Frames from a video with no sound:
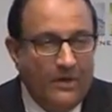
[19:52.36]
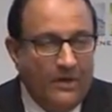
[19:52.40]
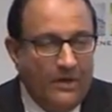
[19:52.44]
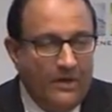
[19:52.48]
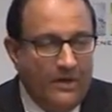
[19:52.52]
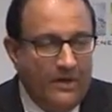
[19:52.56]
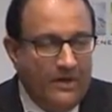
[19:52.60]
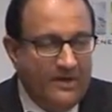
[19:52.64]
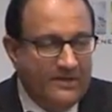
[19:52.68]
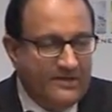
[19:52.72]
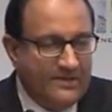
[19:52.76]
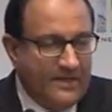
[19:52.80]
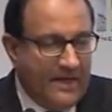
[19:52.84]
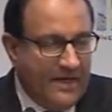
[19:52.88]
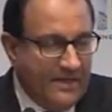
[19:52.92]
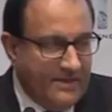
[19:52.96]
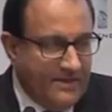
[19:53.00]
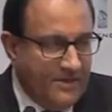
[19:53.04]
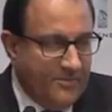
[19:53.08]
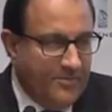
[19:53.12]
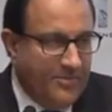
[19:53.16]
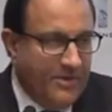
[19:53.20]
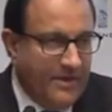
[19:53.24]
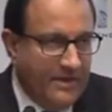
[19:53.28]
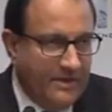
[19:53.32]
is
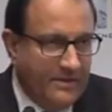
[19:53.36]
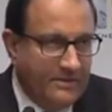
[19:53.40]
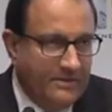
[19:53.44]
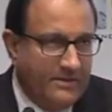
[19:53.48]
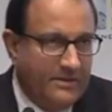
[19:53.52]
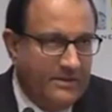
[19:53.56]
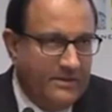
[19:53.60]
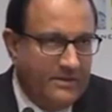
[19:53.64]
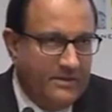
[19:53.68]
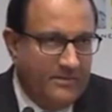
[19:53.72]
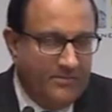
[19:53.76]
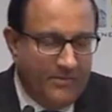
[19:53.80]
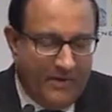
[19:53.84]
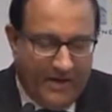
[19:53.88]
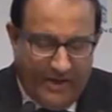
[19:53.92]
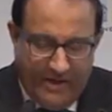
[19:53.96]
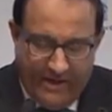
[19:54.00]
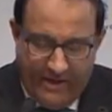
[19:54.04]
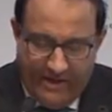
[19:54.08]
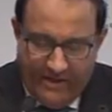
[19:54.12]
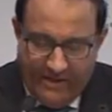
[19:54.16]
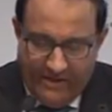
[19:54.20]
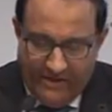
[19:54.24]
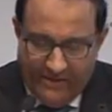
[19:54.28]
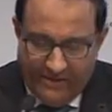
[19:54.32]
underpinned
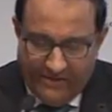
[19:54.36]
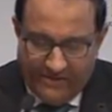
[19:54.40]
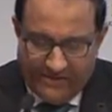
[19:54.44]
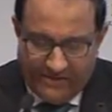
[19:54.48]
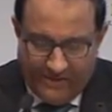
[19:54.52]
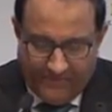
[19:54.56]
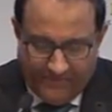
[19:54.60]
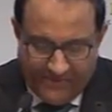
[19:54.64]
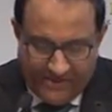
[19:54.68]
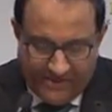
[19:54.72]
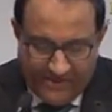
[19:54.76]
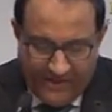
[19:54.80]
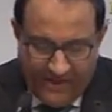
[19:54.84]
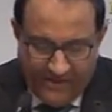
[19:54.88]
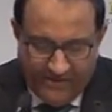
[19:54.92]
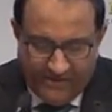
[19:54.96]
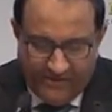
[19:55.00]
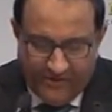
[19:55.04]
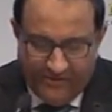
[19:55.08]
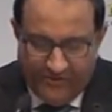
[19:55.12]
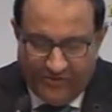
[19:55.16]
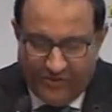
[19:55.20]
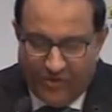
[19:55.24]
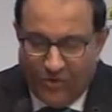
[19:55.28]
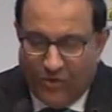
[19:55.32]
by
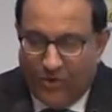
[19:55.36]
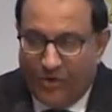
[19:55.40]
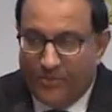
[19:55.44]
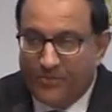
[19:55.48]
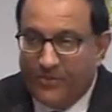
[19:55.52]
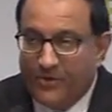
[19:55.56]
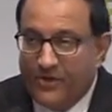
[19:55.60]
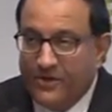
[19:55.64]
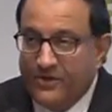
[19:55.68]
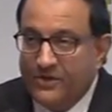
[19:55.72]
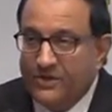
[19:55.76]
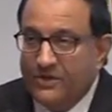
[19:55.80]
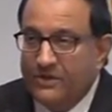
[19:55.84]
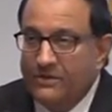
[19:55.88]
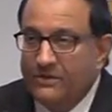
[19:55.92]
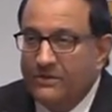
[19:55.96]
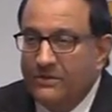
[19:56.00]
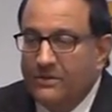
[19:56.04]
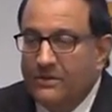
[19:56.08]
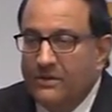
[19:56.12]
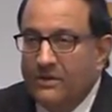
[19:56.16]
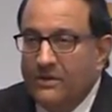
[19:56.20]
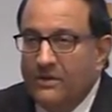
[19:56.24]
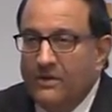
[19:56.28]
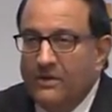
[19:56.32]
substantive cooperation
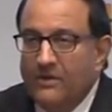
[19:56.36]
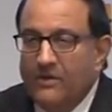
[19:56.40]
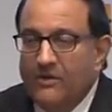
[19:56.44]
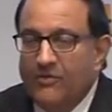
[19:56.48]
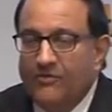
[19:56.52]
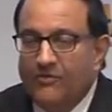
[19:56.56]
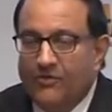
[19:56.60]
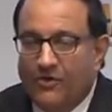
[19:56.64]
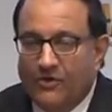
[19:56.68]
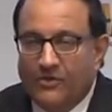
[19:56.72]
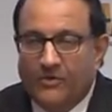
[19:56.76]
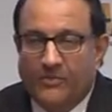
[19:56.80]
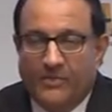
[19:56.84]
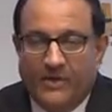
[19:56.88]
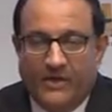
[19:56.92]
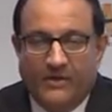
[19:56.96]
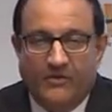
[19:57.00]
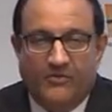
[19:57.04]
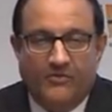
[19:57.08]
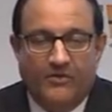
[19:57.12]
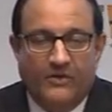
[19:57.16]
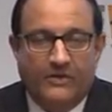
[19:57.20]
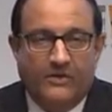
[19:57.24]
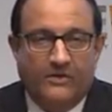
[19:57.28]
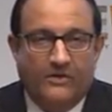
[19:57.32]
for the
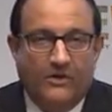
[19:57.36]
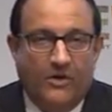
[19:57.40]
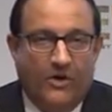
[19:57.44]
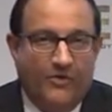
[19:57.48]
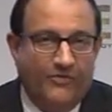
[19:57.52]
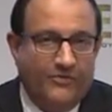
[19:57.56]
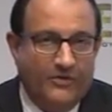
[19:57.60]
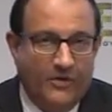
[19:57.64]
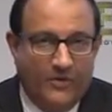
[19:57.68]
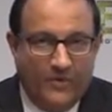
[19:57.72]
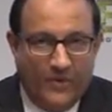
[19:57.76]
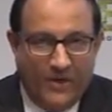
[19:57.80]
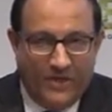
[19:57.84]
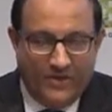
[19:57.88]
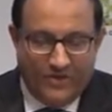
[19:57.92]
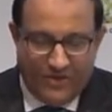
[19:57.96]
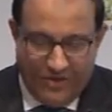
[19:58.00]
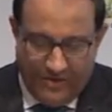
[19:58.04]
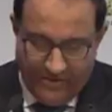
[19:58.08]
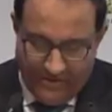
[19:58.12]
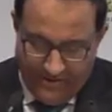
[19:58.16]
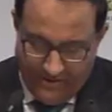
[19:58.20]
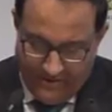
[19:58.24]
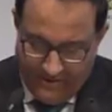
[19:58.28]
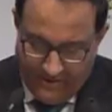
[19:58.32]
benefit of the
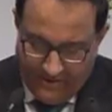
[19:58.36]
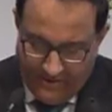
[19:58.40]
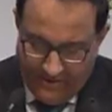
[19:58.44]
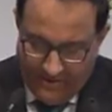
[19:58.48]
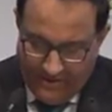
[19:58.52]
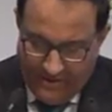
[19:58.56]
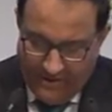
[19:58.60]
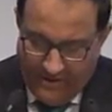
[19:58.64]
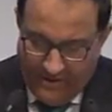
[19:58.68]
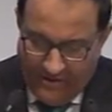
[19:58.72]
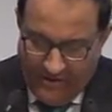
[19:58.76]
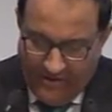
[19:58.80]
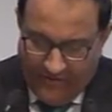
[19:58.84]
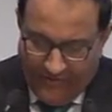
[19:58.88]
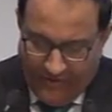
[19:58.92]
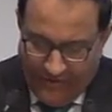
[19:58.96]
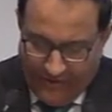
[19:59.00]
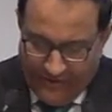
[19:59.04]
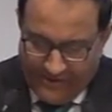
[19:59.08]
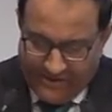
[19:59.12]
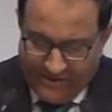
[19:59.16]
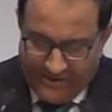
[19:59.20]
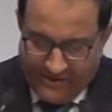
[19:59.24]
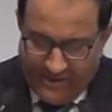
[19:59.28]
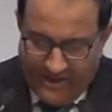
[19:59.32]
region. For a
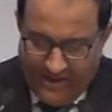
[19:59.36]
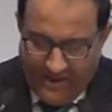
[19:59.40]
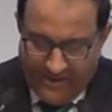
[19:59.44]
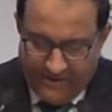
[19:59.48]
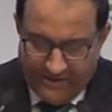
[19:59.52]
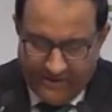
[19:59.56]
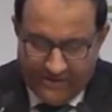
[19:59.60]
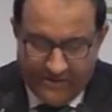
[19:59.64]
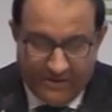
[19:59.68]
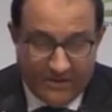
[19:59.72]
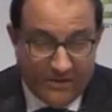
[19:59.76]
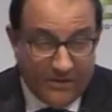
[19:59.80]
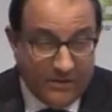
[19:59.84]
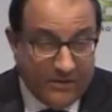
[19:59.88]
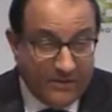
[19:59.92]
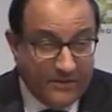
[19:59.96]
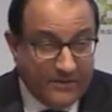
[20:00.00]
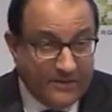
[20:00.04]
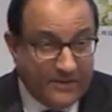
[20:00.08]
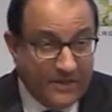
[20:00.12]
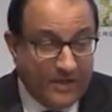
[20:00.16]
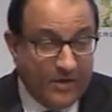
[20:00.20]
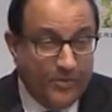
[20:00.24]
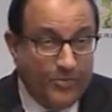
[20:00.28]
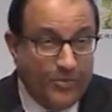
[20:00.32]
start,
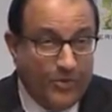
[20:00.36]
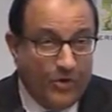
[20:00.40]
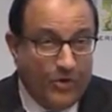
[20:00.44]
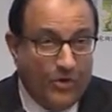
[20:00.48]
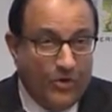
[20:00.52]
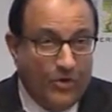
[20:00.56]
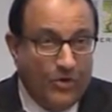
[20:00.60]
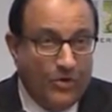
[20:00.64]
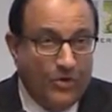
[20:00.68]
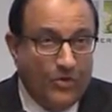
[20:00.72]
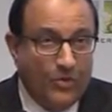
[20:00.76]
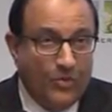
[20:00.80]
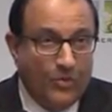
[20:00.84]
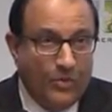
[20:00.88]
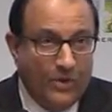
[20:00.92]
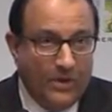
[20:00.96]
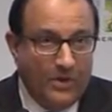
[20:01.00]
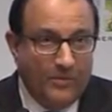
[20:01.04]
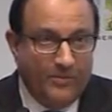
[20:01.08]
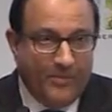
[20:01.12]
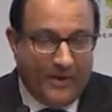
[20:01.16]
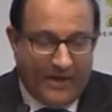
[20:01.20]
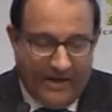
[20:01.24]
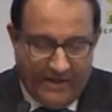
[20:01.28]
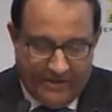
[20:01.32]
Singapore will
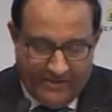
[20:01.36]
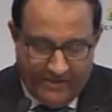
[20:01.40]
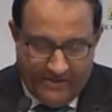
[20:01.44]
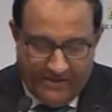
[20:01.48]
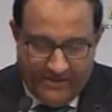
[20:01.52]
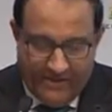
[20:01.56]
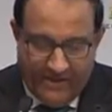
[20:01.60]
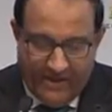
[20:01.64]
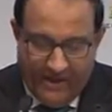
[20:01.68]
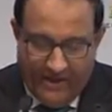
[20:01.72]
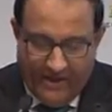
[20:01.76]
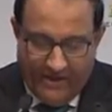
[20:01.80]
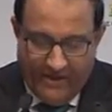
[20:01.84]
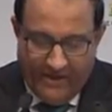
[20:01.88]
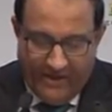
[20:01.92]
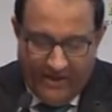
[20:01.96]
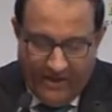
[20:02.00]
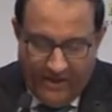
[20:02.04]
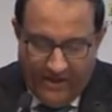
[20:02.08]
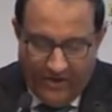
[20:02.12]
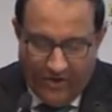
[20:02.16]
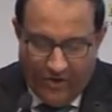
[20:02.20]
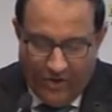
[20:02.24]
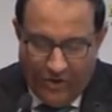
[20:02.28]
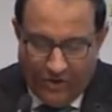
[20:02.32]
partner the
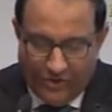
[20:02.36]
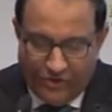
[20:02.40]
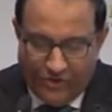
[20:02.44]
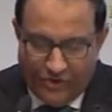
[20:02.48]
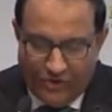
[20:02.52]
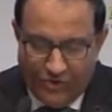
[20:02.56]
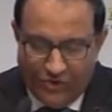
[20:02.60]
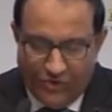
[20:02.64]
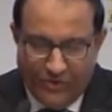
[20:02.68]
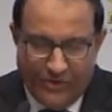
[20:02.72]
IEA on 2